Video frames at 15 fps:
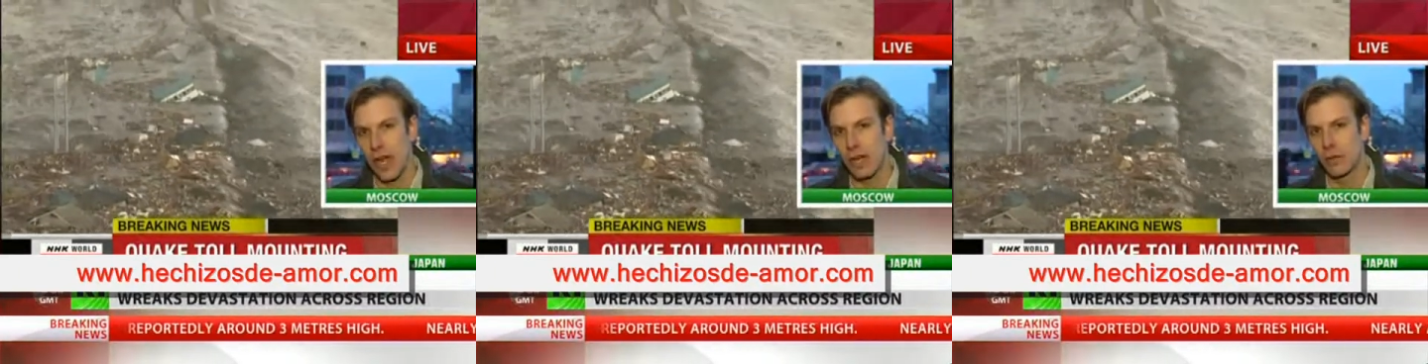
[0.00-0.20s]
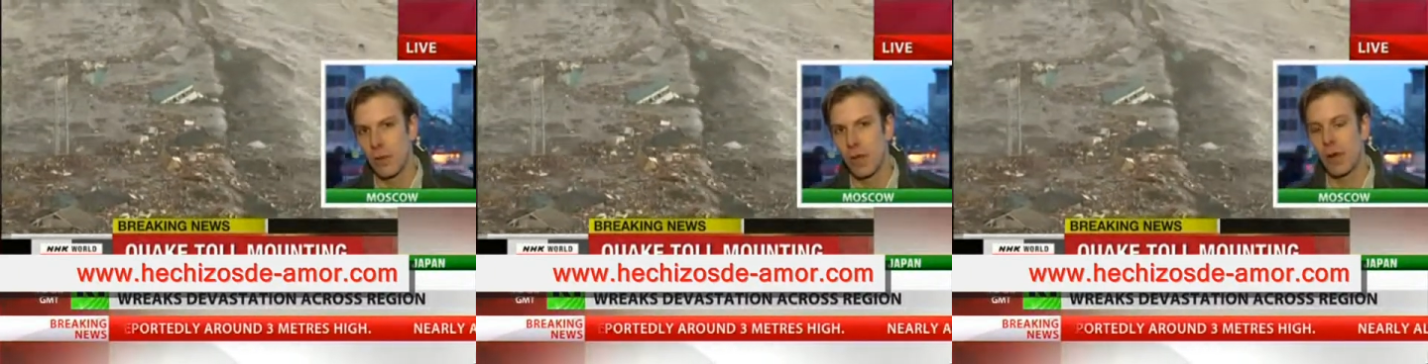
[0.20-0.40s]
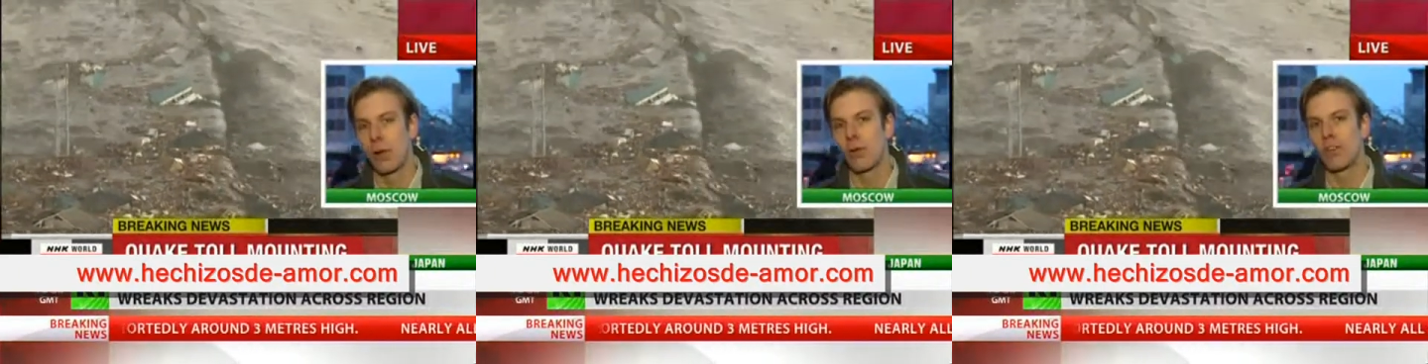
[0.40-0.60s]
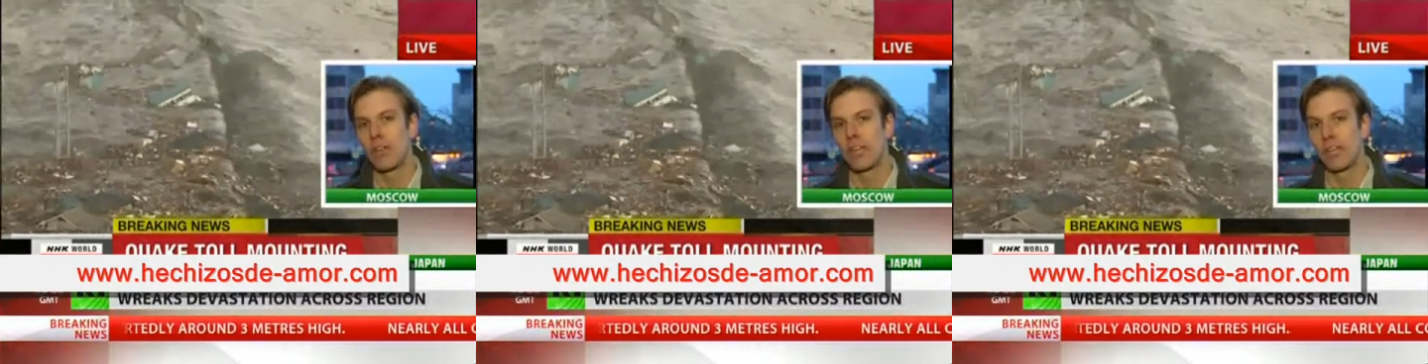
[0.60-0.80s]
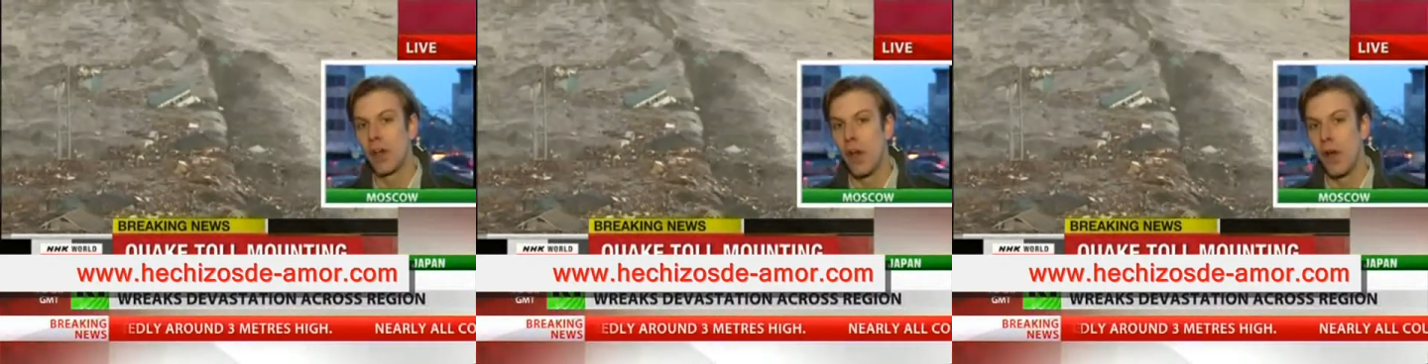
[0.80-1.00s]
And we
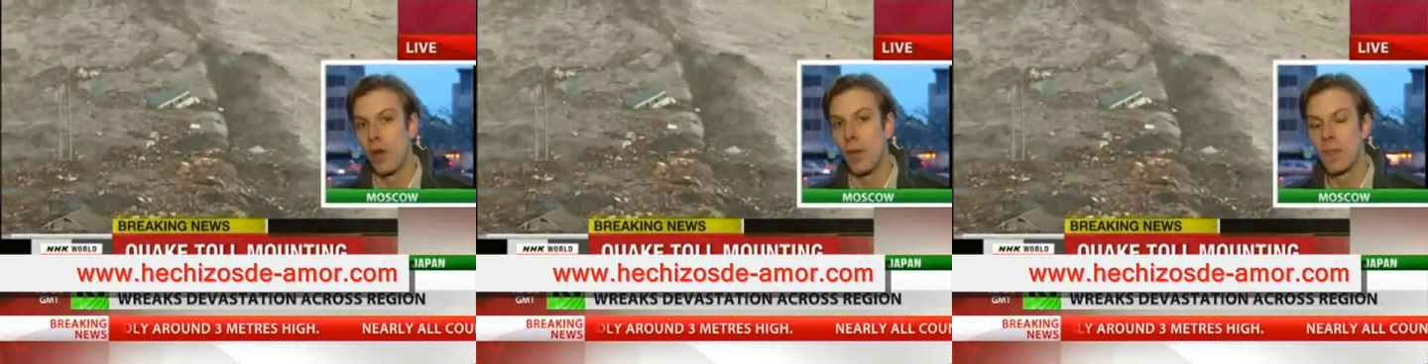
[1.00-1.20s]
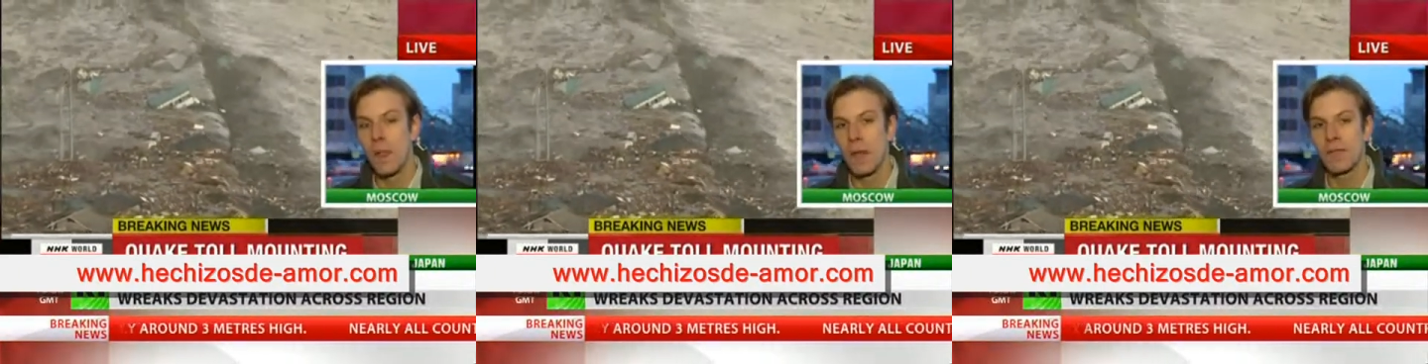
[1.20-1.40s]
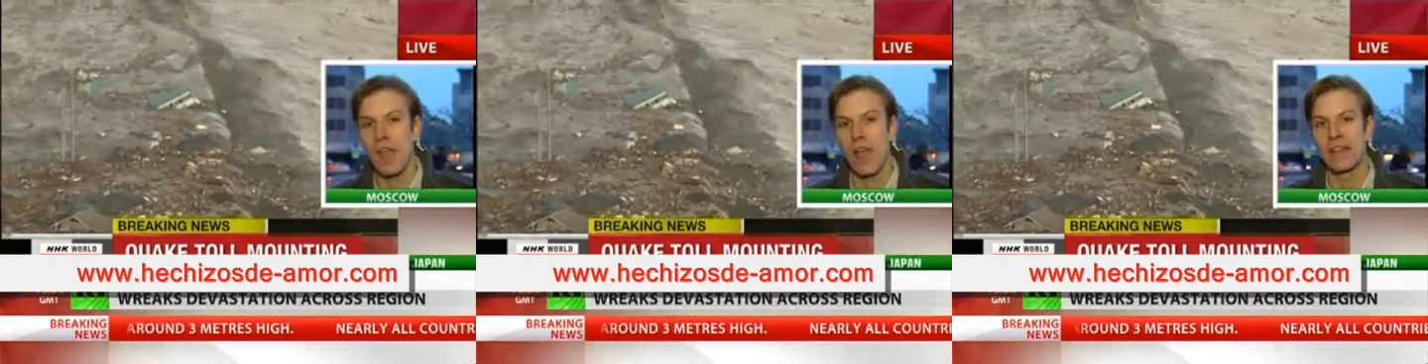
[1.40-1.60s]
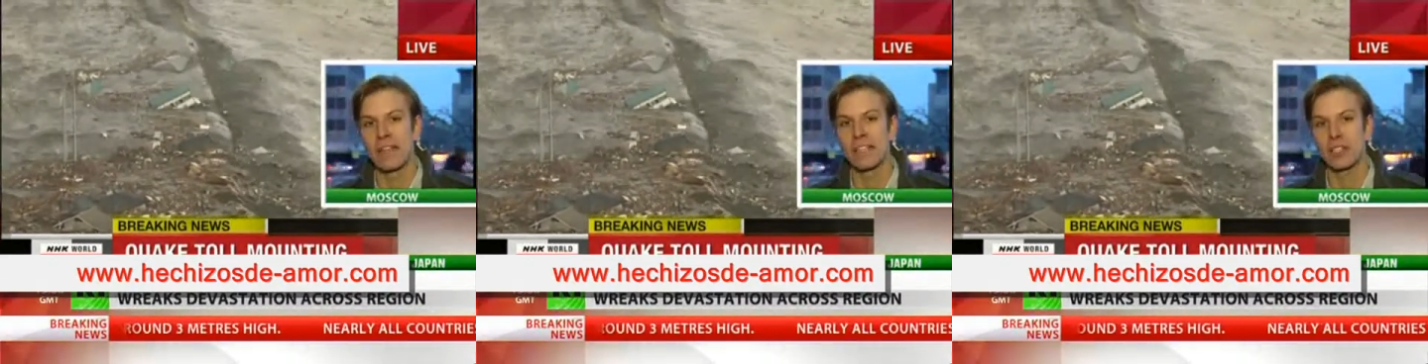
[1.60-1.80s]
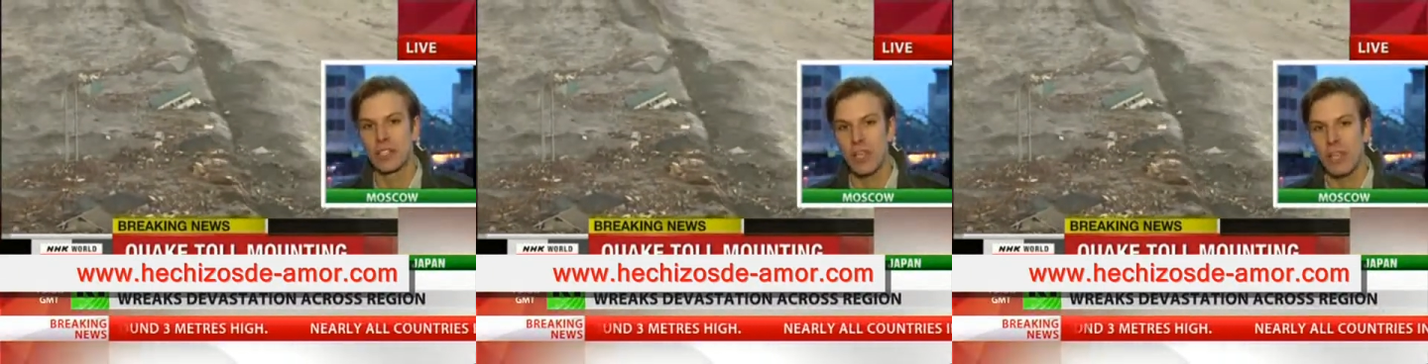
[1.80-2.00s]
already know
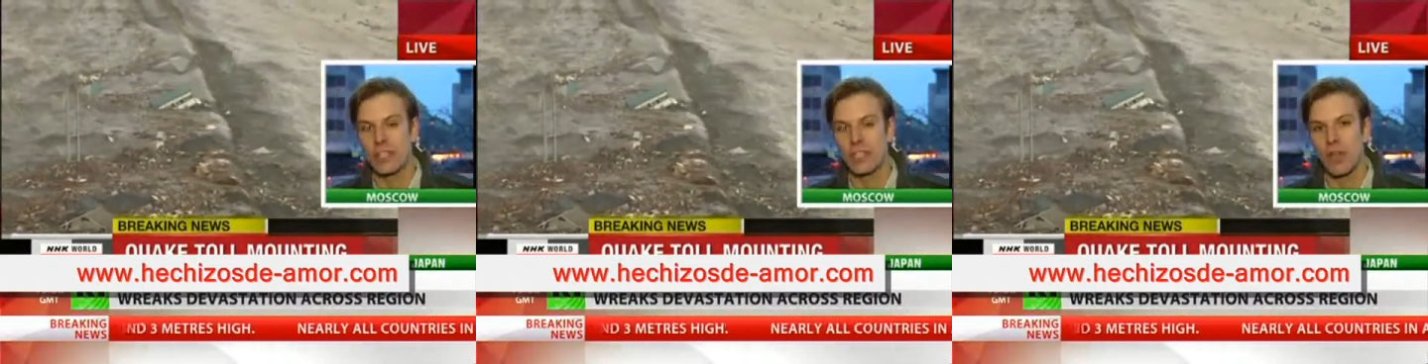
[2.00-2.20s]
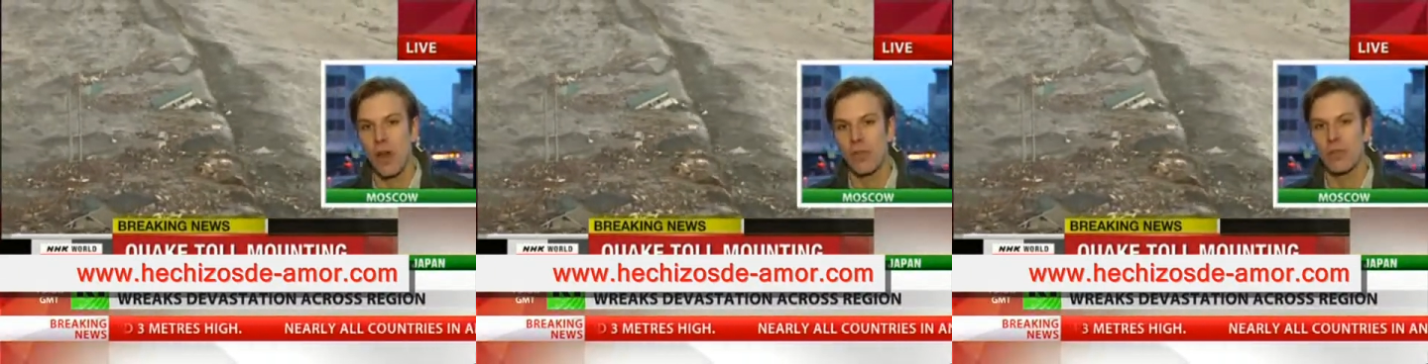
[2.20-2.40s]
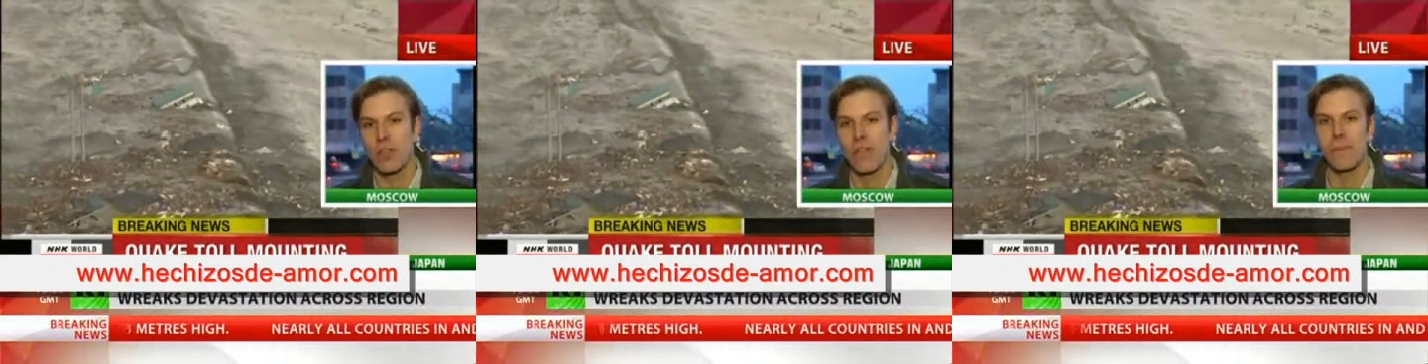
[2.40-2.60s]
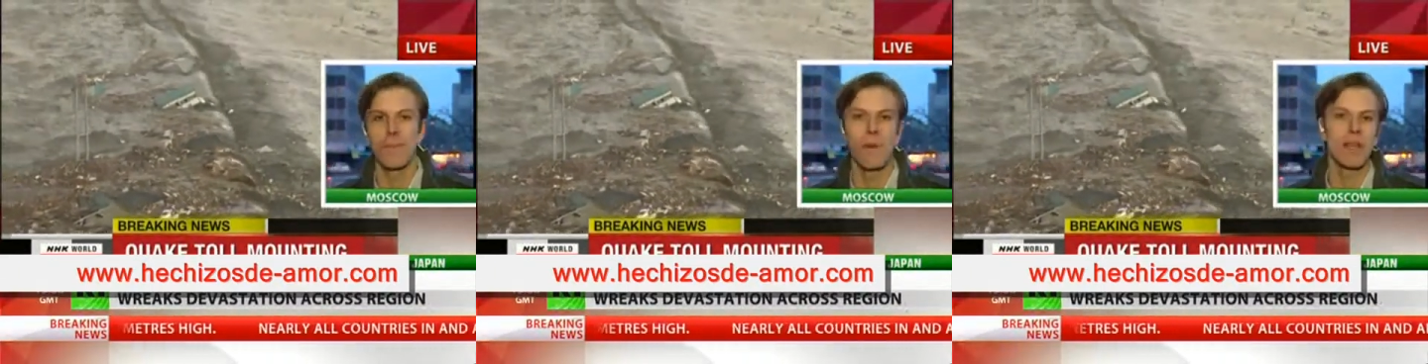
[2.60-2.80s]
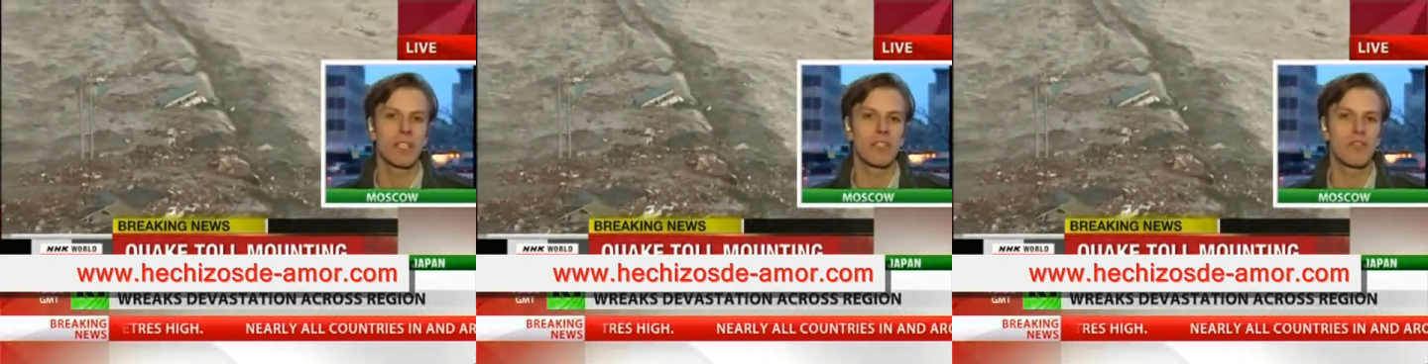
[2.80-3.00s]
that 6 of the
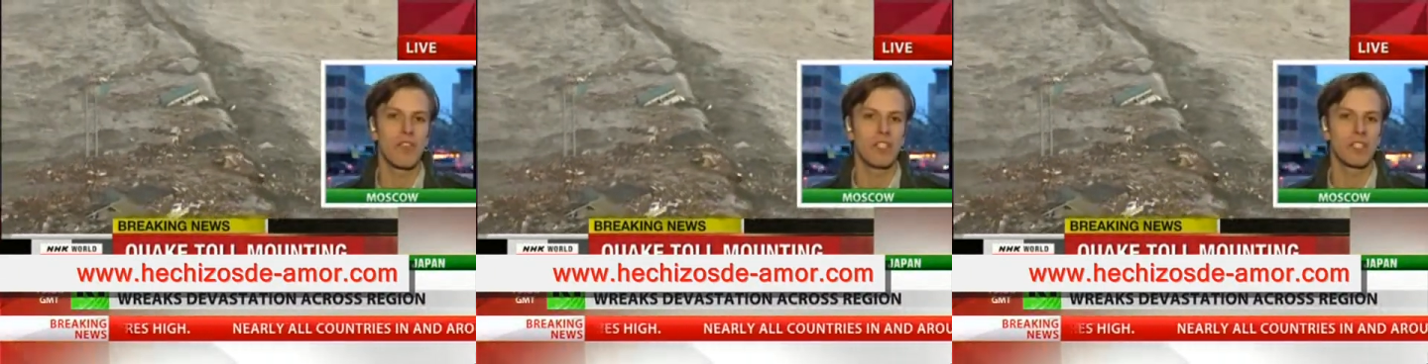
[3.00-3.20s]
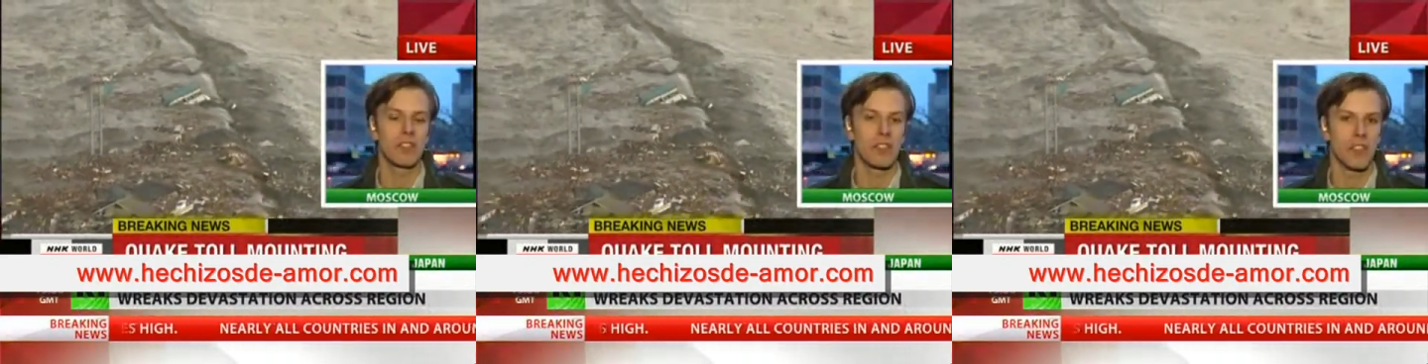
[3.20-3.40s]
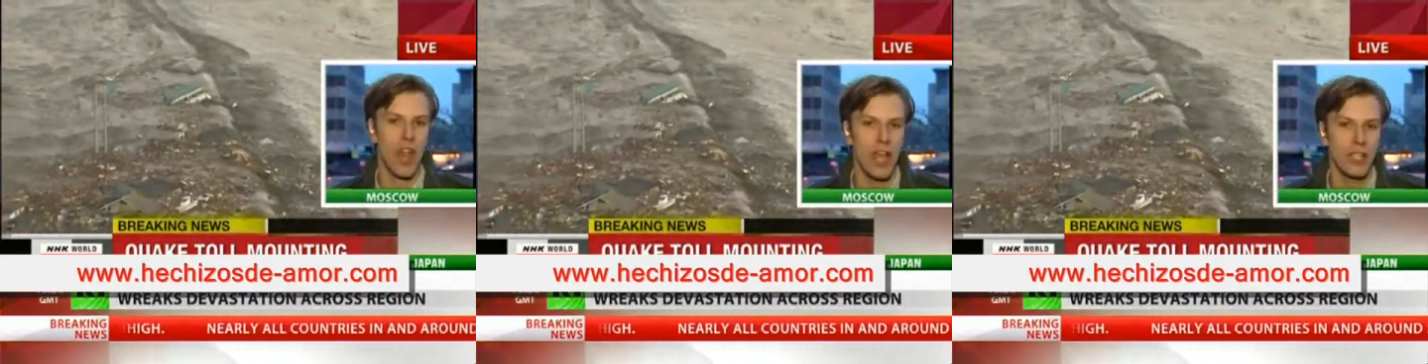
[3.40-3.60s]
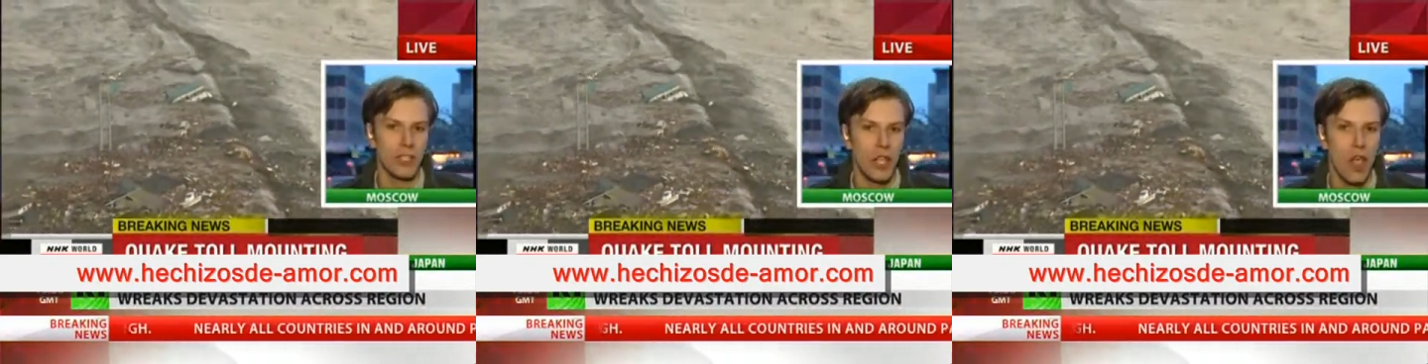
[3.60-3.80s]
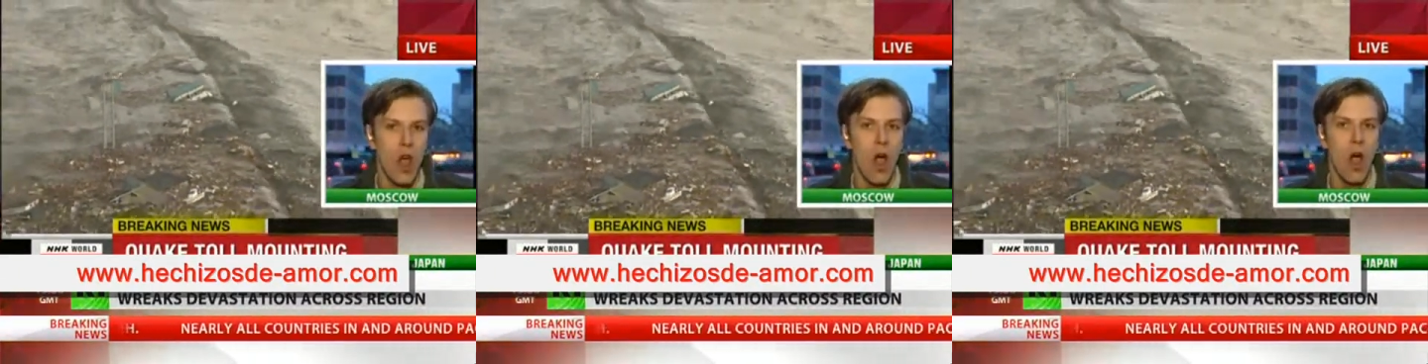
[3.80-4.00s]
ministry's
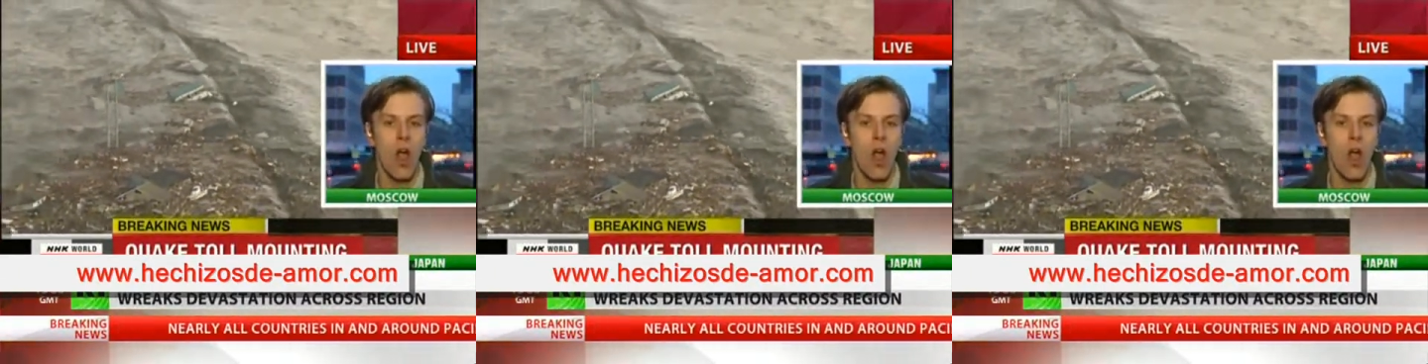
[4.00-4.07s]
jets